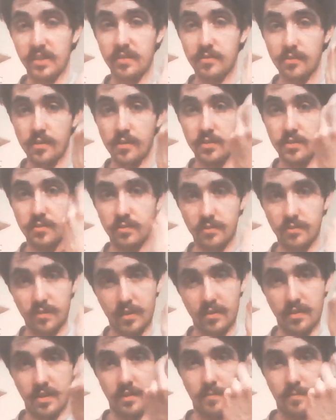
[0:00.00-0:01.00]
sauce,
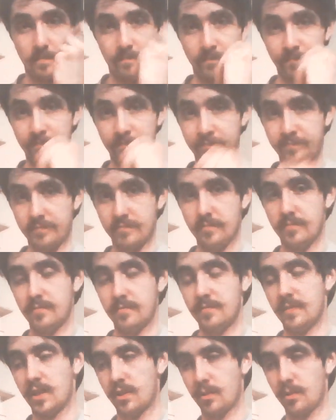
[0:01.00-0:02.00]
and then
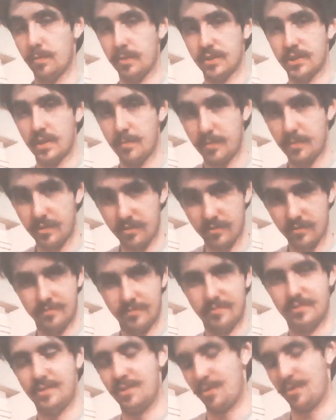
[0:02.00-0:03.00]
knuckle push-ups
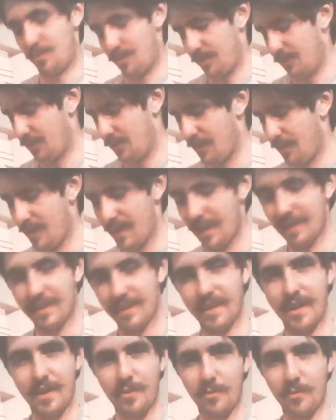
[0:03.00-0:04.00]
do a
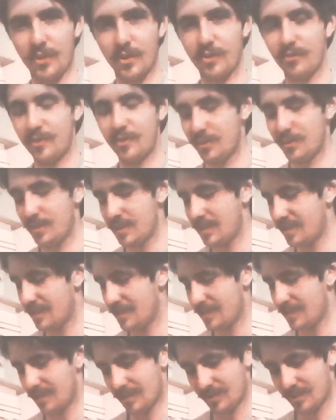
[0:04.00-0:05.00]
lot of work for your
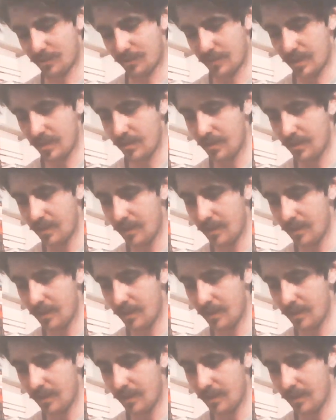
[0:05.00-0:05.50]
wrists. That's great.